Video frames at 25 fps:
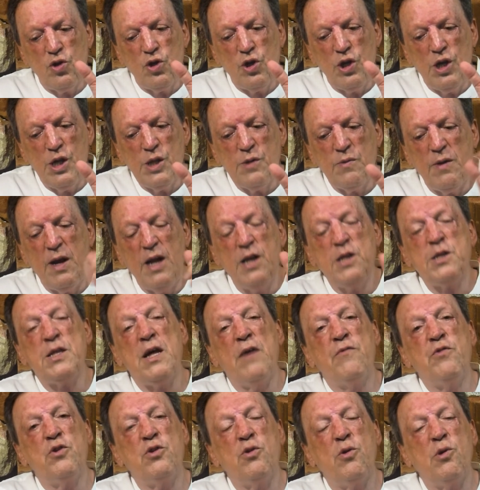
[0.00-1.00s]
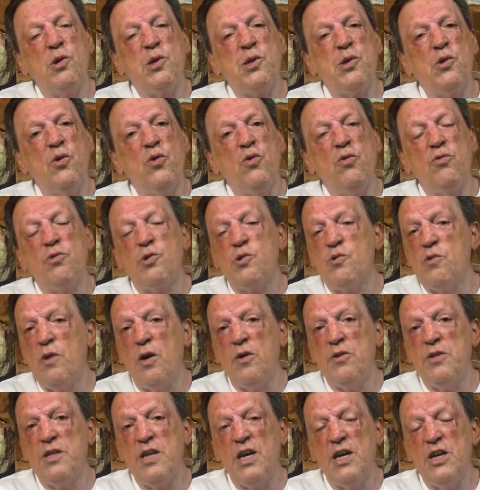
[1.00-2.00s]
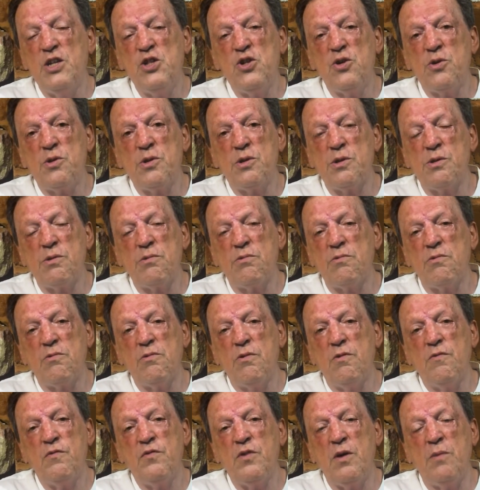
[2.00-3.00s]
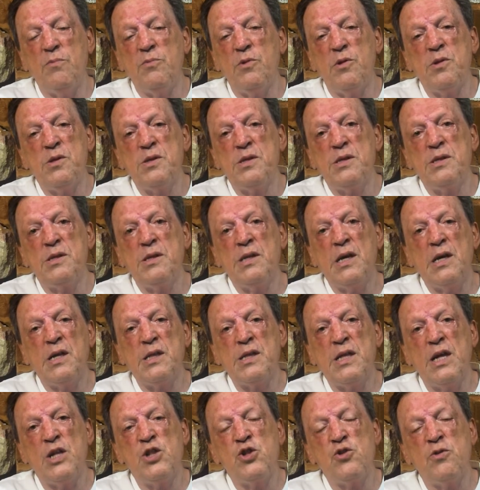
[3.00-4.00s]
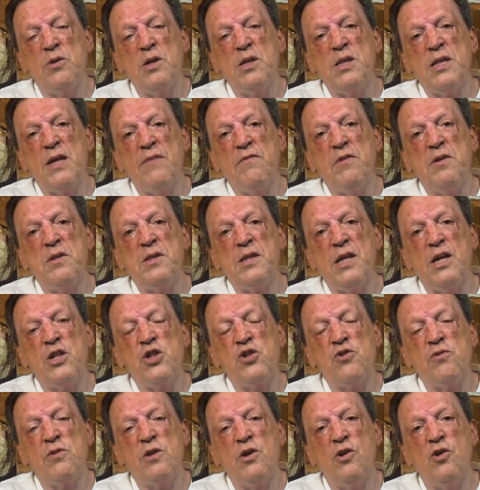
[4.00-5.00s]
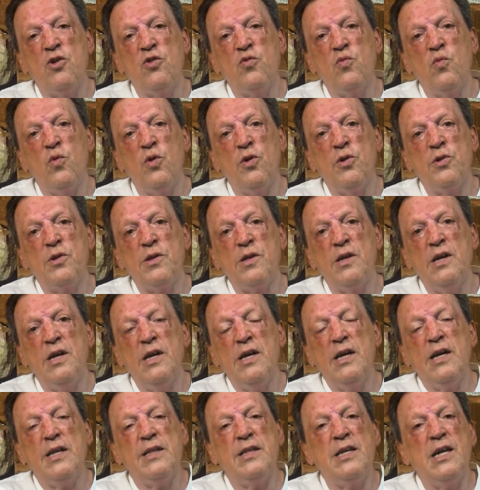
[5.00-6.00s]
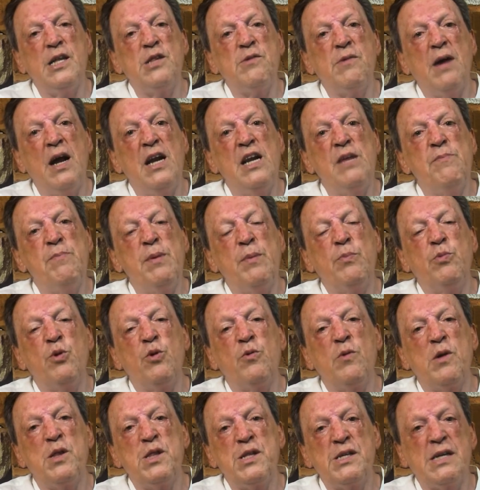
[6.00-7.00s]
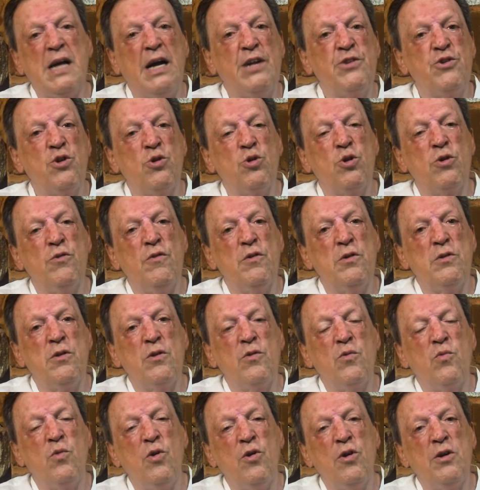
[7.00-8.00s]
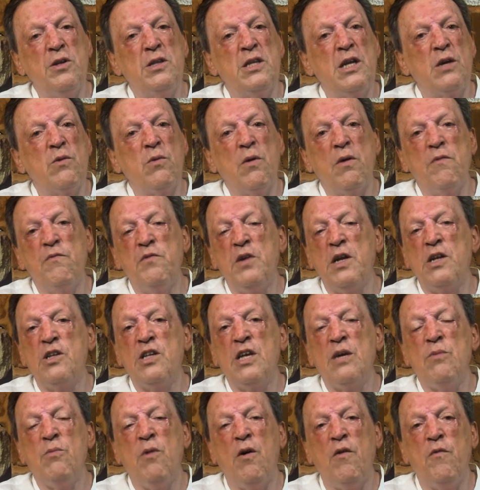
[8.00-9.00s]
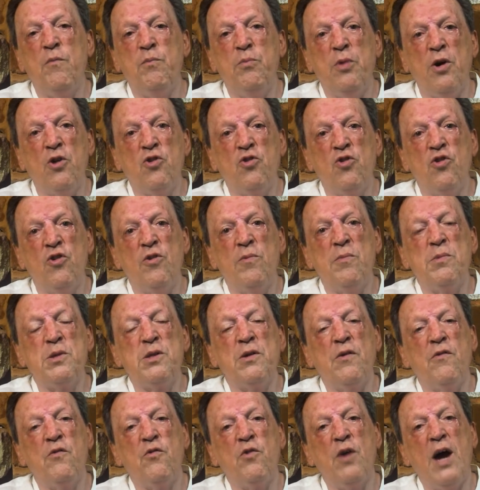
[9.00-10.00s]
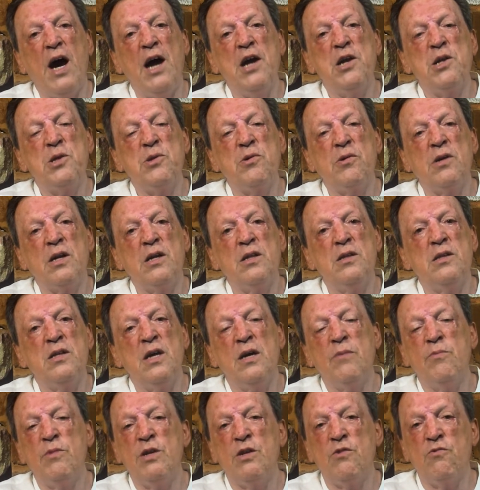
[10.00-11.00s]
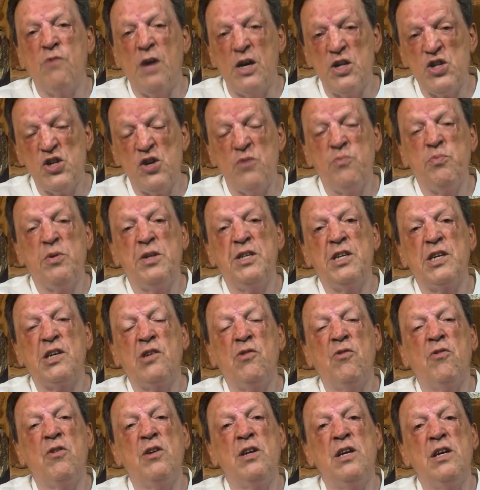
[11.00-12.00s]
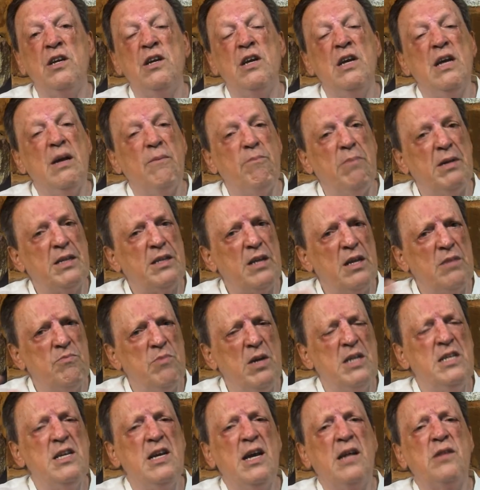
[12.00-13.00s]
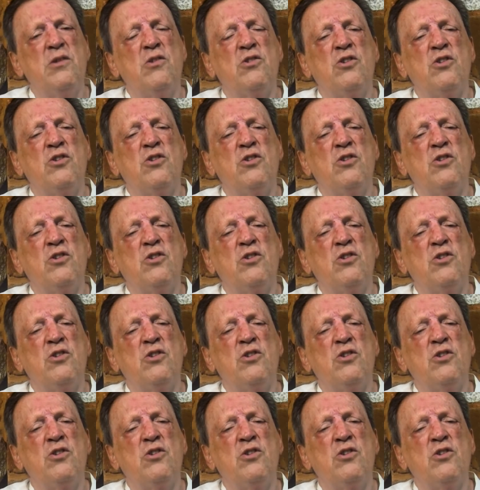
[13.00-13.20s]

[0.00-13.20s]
Israel suffered also throughout the ages. From the 6th century, 7th century onwards, the Israeli people were scattered over the world. They were victims of pogroms, of riots against them, in Russia particularly, but in many other